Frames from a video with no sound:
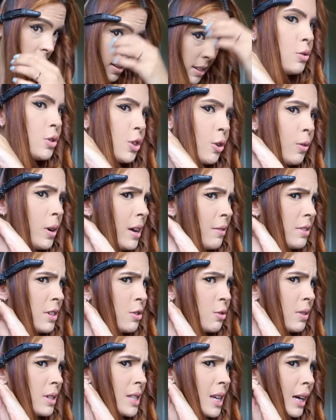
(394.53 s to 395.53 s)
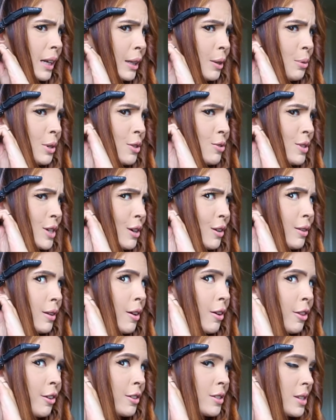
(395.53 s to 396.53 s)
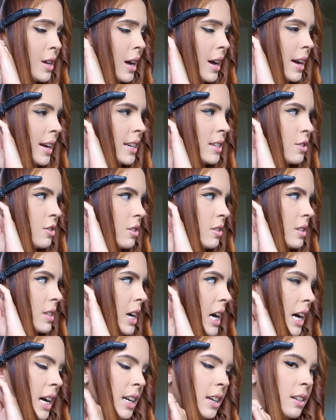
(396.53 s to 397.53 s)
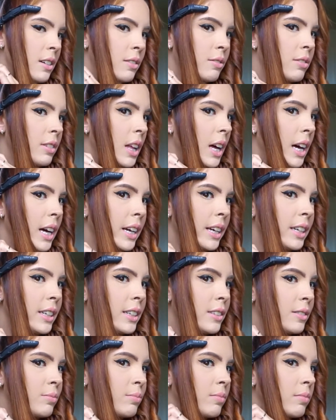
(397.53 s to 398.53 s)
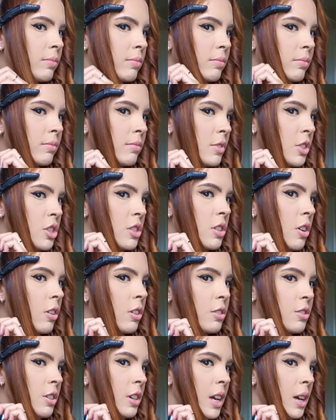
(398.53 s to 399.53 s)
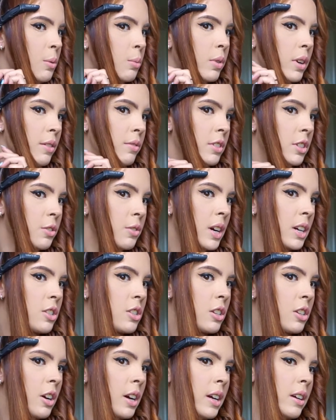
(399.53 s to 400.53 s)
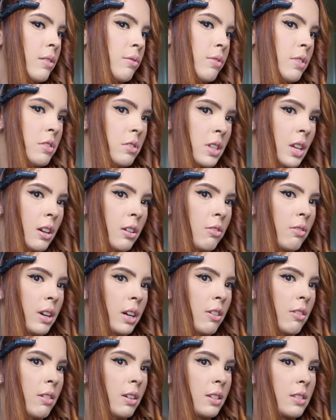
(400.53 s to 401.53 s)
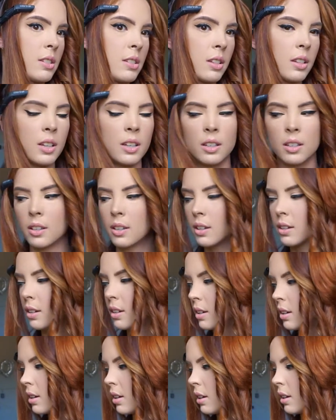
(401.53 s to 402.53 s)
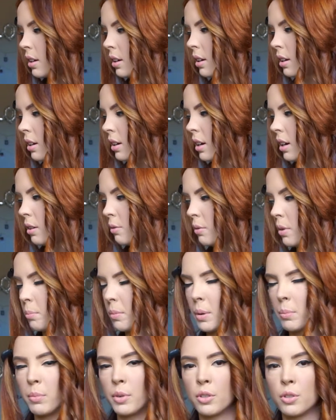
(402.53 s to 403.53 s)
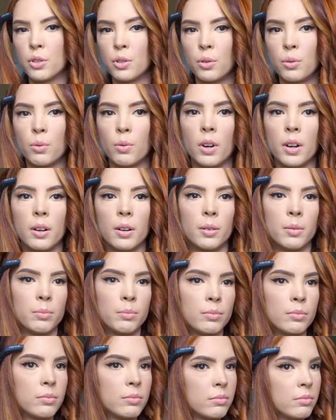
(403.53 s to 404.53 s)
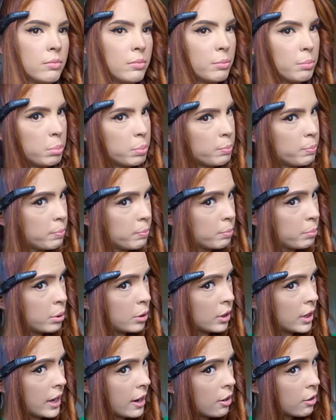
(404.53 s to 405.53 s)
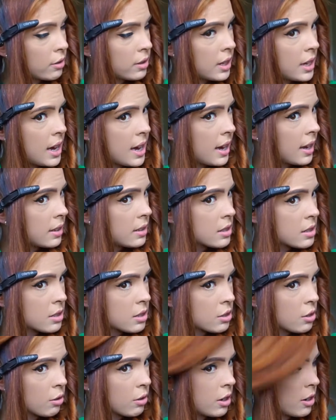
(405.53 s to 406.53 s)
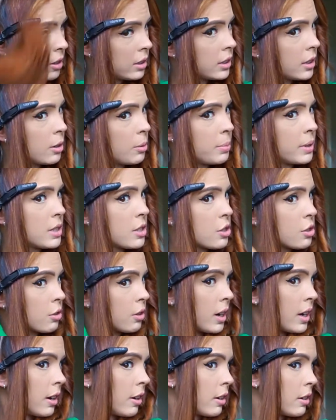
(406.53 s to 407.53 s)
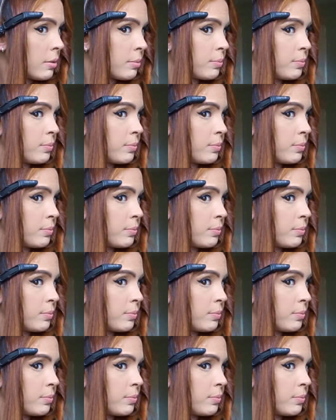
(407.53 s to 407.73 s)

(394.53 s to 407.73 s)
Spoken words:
You don't have to do exactly what you did on the other side, it's just kind of like just alternate whatever direction your hand feels like going, honestly. And remember to pull out the ends so they're a little bit straighter.